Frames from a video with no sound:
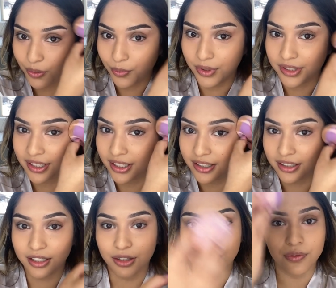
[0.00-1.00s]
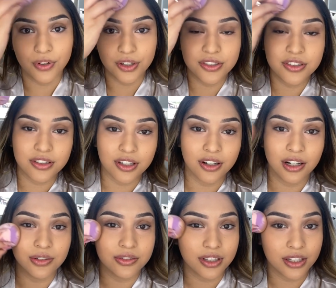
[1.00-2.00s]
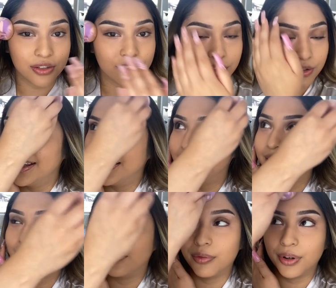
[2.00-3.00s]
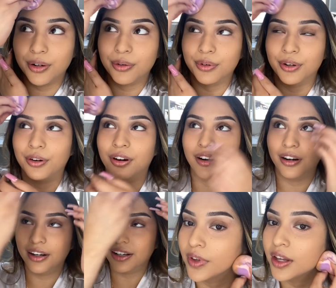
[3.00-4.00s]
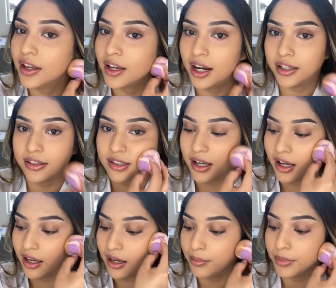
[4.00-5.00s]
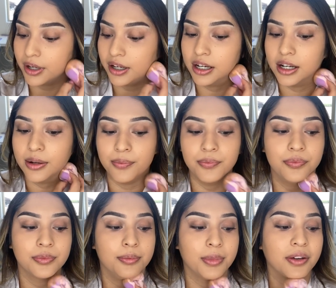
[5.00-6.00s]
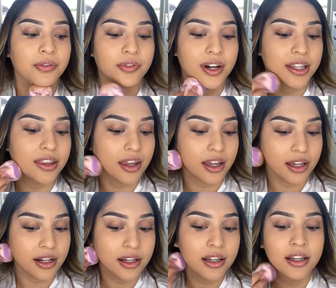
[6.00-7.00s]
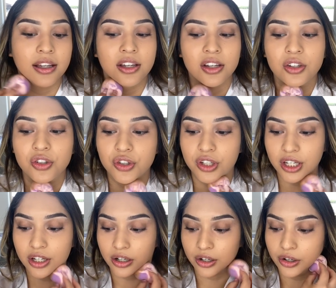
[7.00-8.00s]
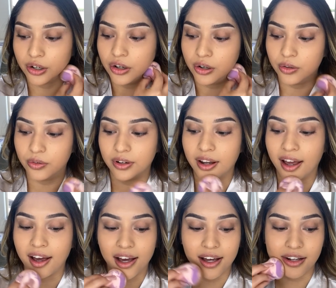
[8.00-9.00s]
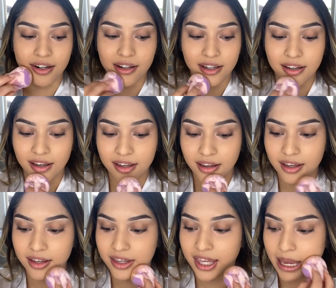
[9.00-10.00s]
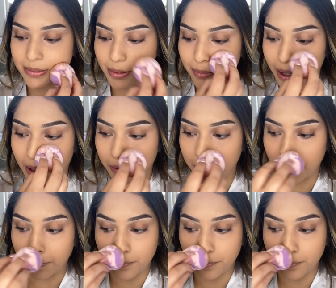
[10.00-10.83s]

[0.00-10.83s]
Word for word: once I did like the first year, I was like, dude, this is real, real hard at the time, um, my friend then, she on her own had came about